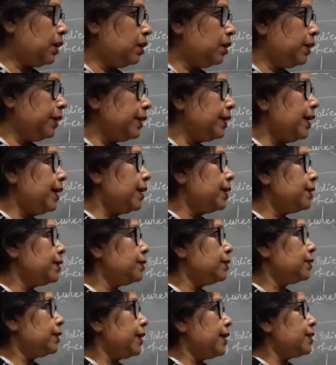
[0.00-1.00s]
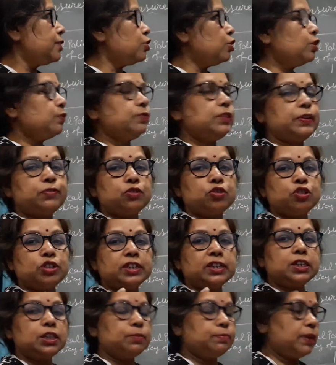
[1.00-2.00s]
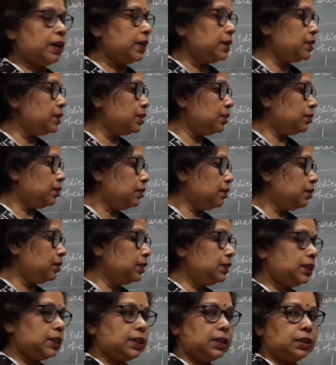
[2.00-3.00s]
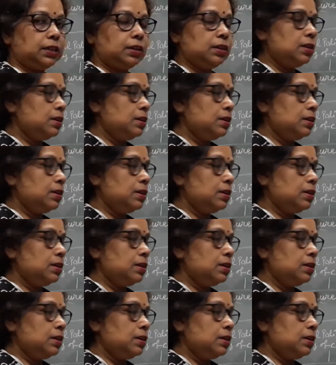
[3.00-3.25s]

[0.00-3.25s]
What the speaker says: here, in case of deficient demand, the